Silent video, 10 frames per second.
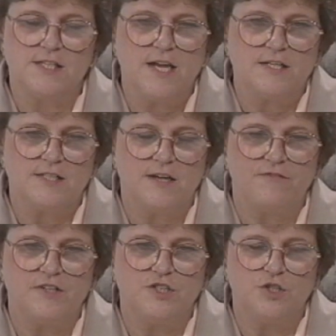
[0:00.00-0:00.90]

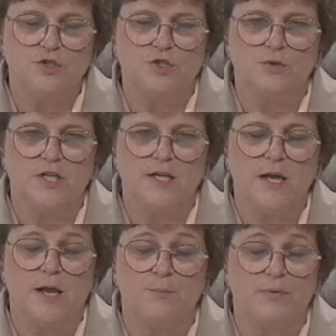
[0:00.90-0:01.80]
CSF is
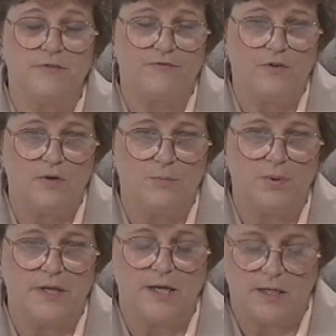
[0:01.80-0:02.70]
usually and
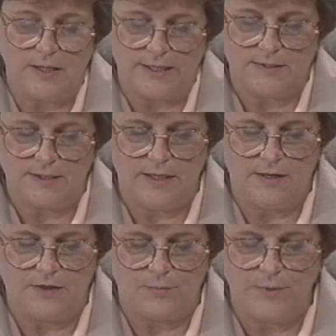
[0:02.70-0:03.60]
preferably collected
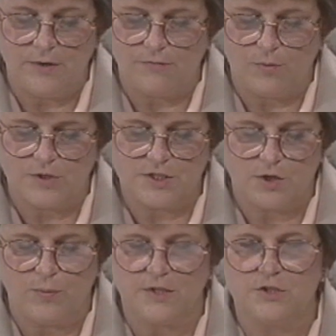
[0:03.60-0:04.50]
in 3 or 4
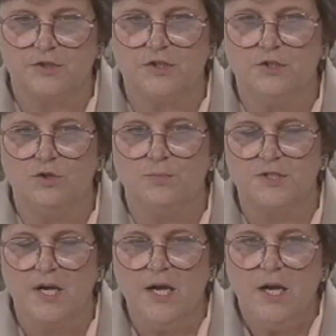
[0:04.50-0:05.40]
sequential
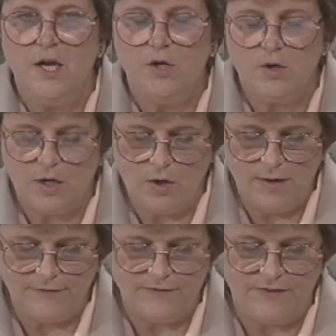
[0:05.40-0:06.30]
tubes, you can
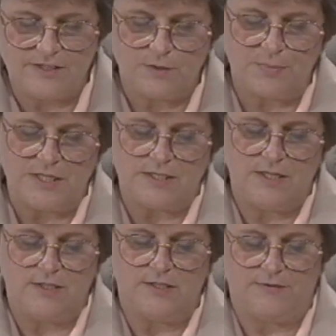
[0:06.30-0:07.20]
often visibly
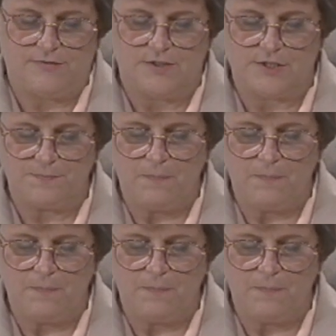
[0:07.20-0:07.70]
see the difference.